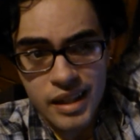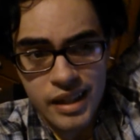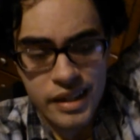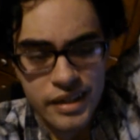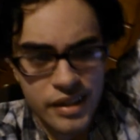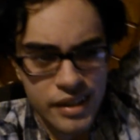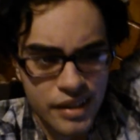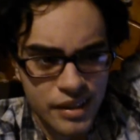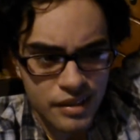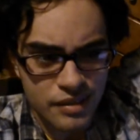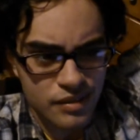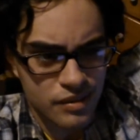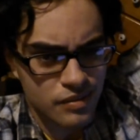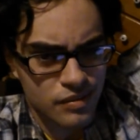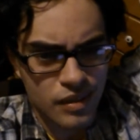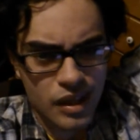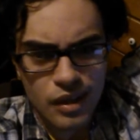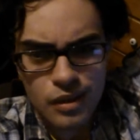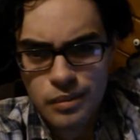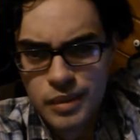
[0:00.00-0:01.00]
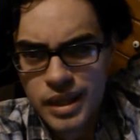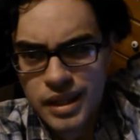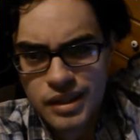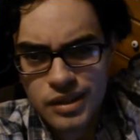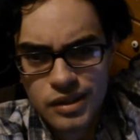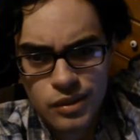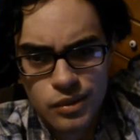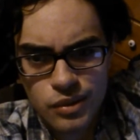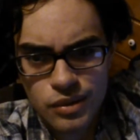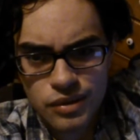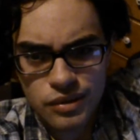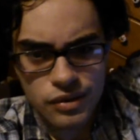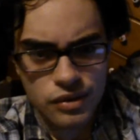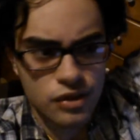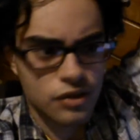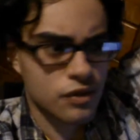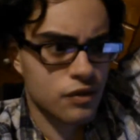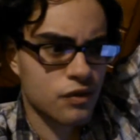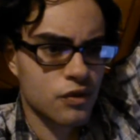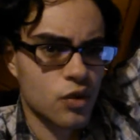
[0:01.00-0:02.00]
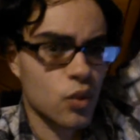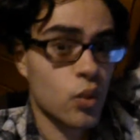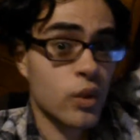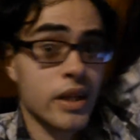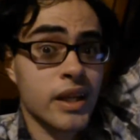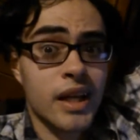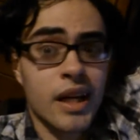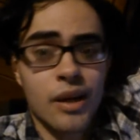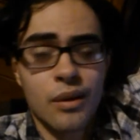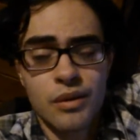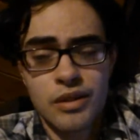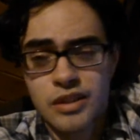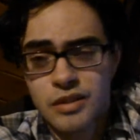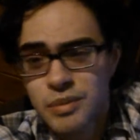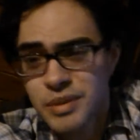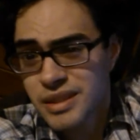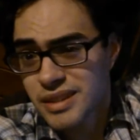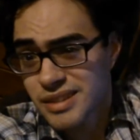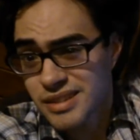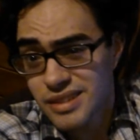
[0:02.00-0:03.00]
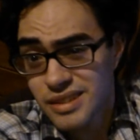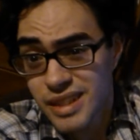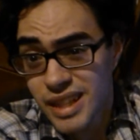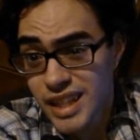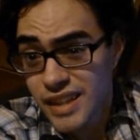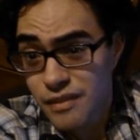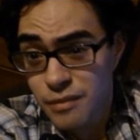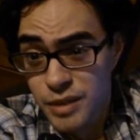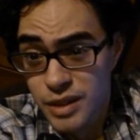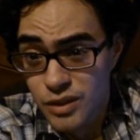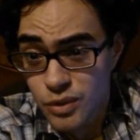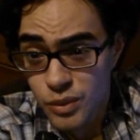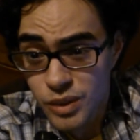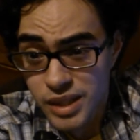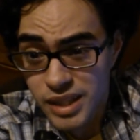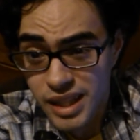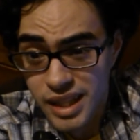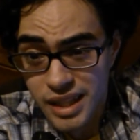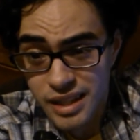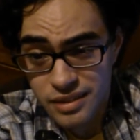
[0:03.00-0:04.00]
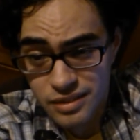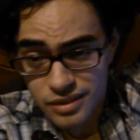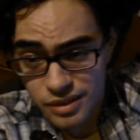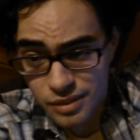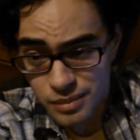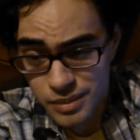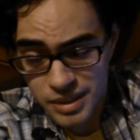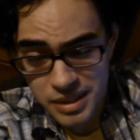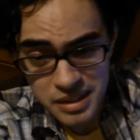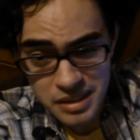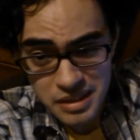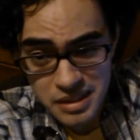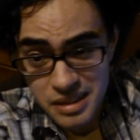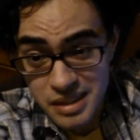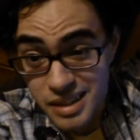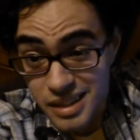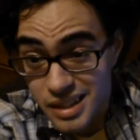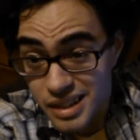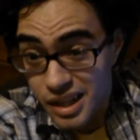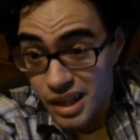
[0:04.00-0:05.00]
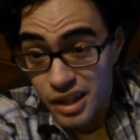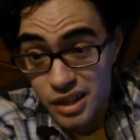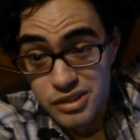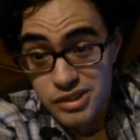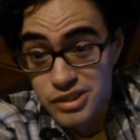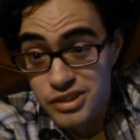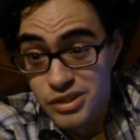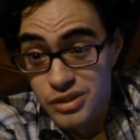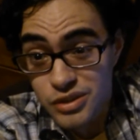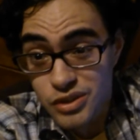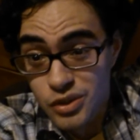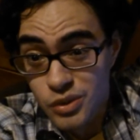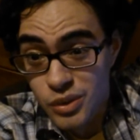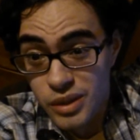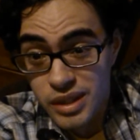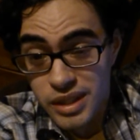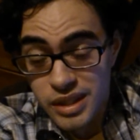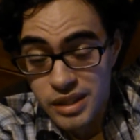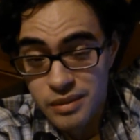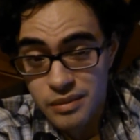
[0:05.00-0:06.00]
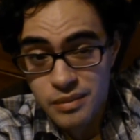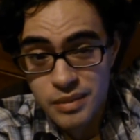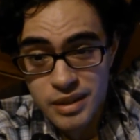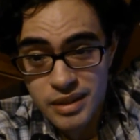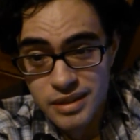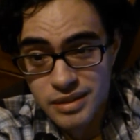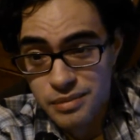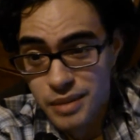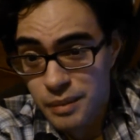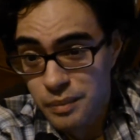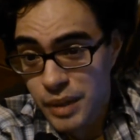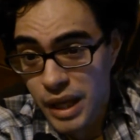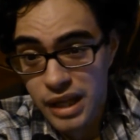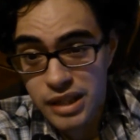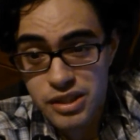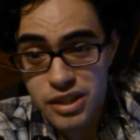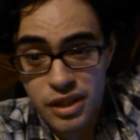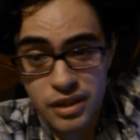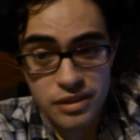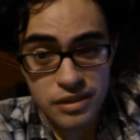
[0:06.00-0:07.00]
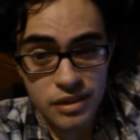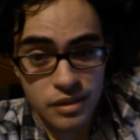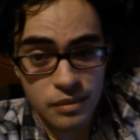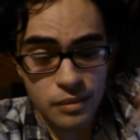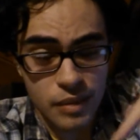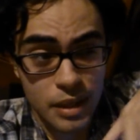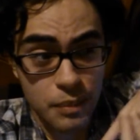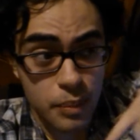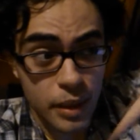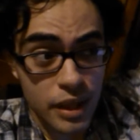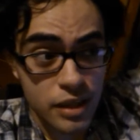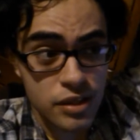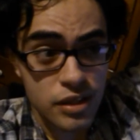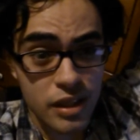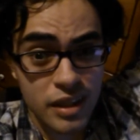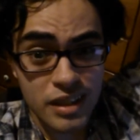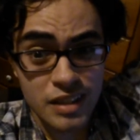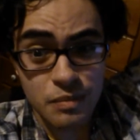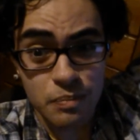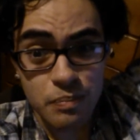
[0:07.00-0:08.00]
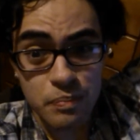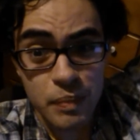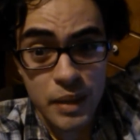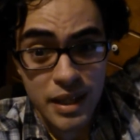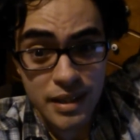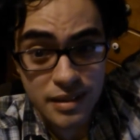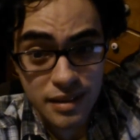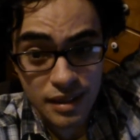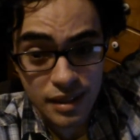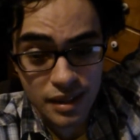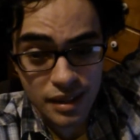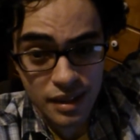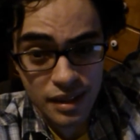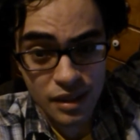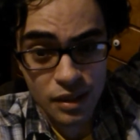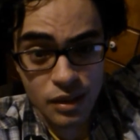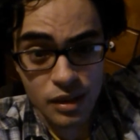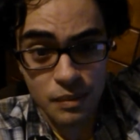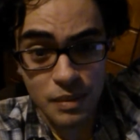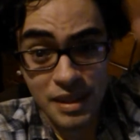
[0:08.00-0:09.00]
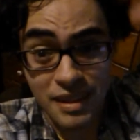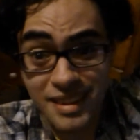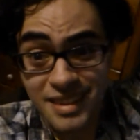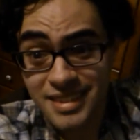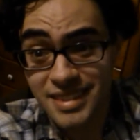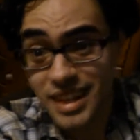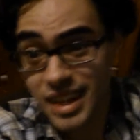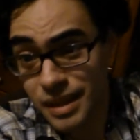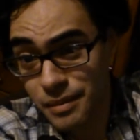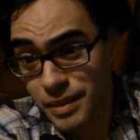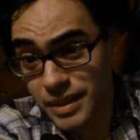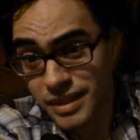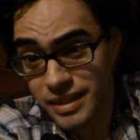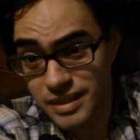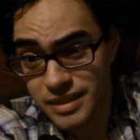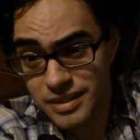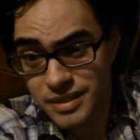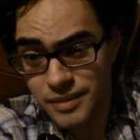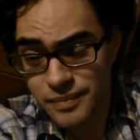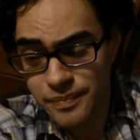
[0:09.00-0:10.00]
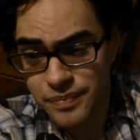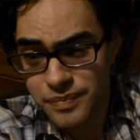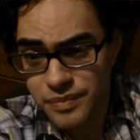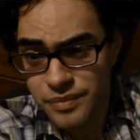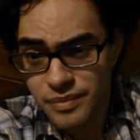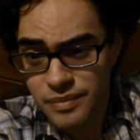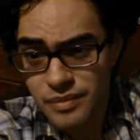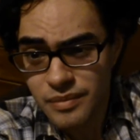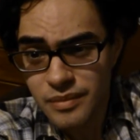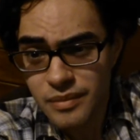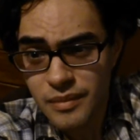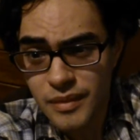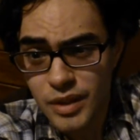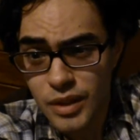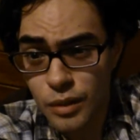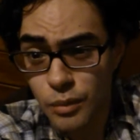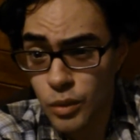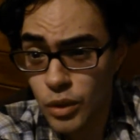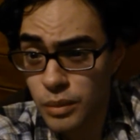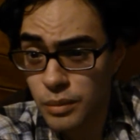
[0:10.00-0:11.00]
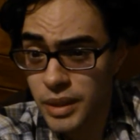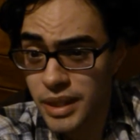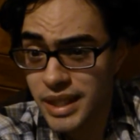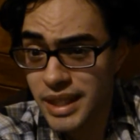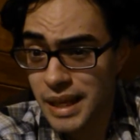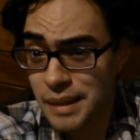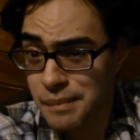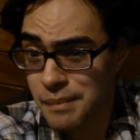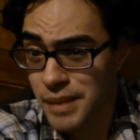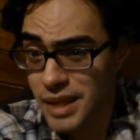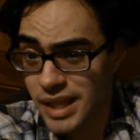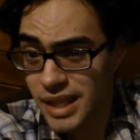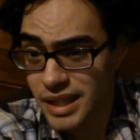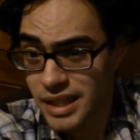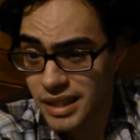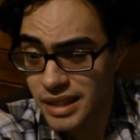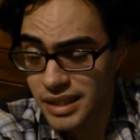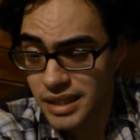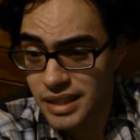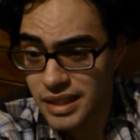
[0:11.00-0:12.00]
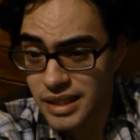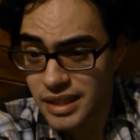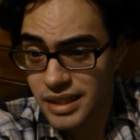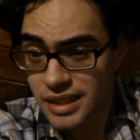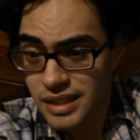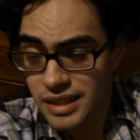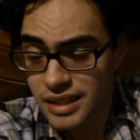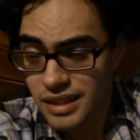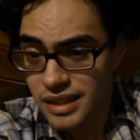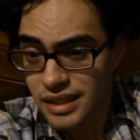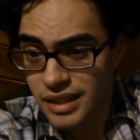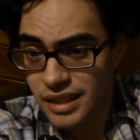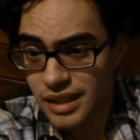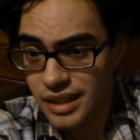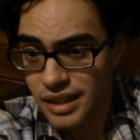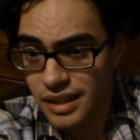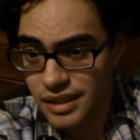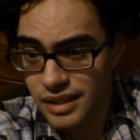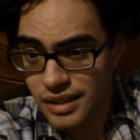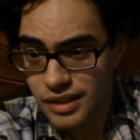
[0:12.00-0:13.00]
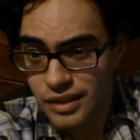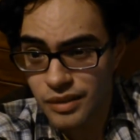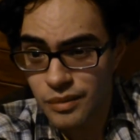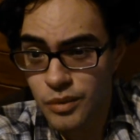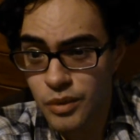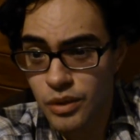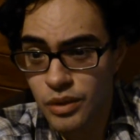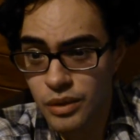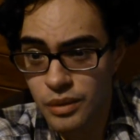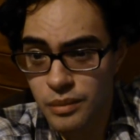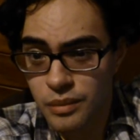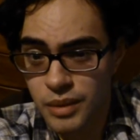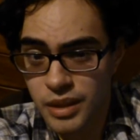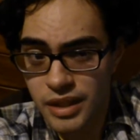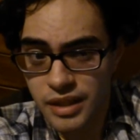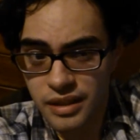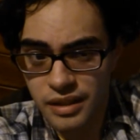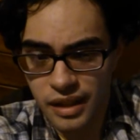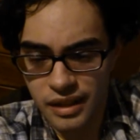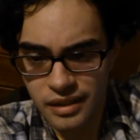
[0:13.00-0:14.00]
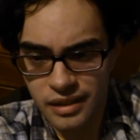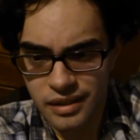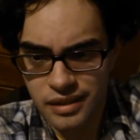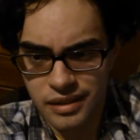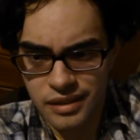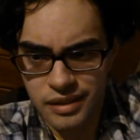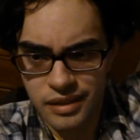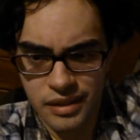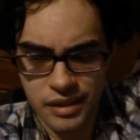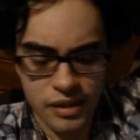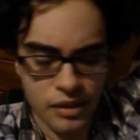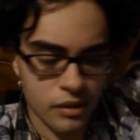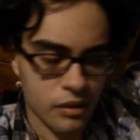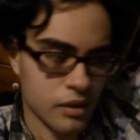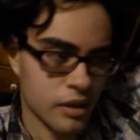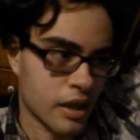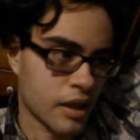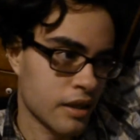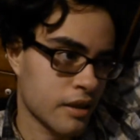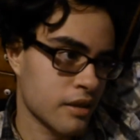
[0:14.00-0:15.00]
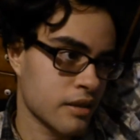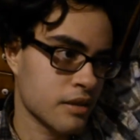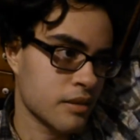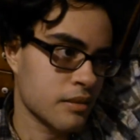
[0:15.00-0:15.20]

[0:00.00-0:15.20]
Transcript: And then I don't mind doing just 20 hours because they're not giving me 28, so I'm like, I'll just do 20 because my paycheck my paycheck is basically going to be the same because the more money I make, uh, you know, the more money like you know, I,